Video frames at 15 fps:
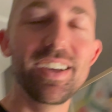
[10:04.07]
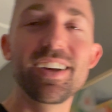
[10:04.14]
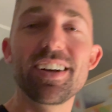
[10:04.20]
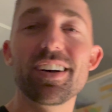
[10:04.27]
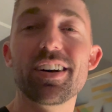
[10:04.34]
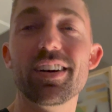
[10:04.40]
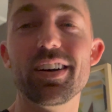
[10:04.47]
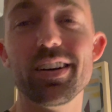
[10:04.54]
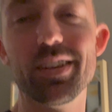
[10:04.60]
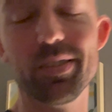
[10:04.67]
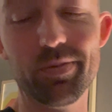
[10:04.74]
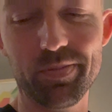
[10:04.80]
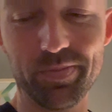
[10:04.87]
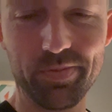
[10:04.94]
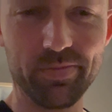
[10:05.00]

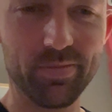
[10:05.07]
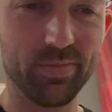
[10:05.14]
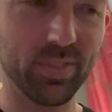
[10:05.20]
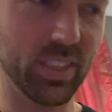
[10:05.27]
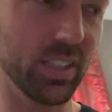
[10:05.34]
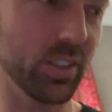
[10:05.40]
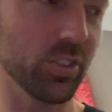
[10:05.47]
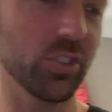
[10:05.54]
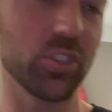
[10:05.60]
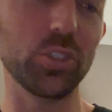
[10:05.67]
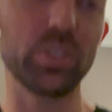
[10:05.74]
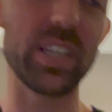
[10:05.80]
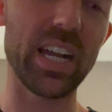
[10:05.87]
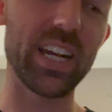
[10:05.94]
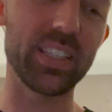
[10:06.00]
Um, I'll show you
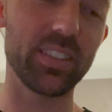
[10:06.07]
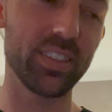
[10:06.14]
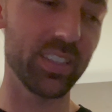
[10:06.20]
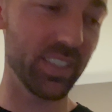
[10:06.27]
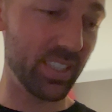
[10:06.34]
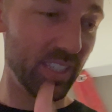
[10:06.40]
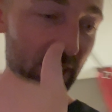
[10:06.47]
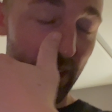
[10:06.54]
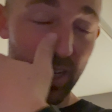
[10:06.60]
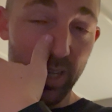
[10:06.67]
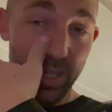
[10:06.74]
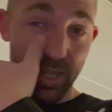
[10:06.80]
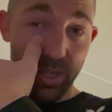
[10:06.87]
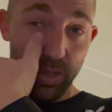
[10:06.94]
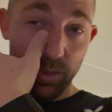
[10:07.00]
guys
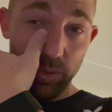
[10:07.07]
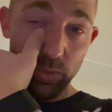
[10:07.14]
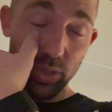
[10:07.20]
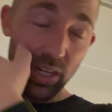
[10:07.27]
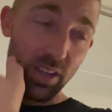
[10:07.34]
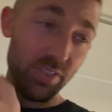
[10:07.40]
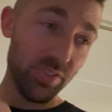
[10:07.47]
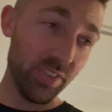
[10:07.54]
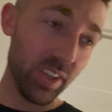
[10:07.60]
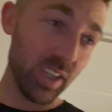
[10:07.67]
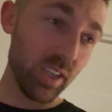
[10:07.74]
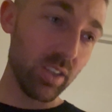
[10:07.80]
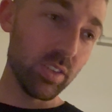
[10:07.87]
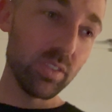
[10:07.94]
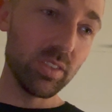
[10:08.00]
what I
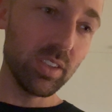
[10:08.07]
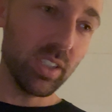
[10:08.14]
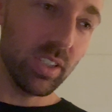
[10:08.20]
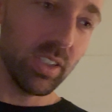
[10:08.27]
found.